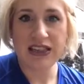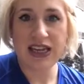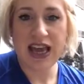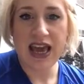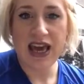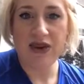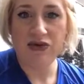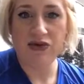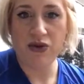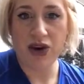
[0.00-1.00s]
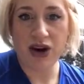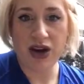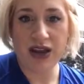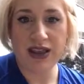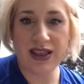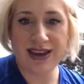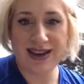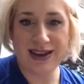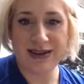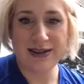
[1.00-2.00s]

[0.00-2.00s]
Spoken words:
Today, for the